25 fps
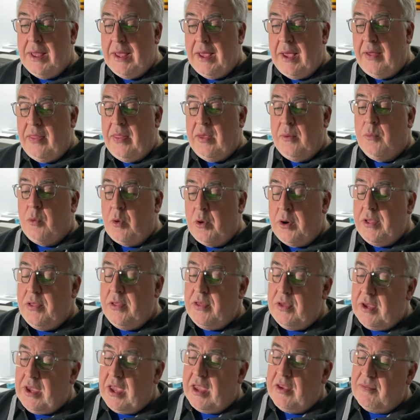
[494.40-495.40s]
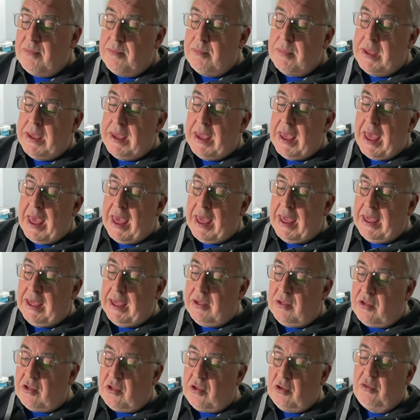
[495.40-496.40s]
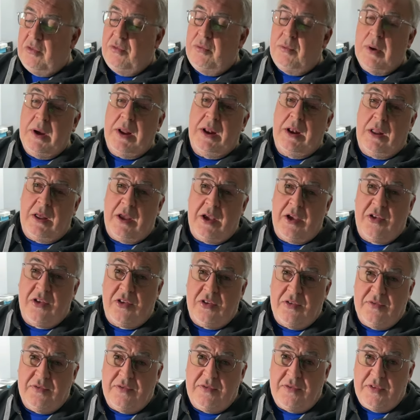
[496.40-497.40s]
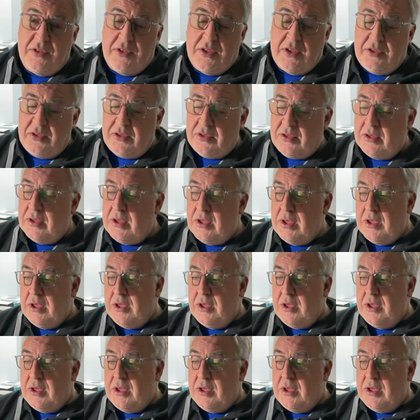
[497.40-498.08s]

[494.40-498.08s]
and they wanted to give me a software license for this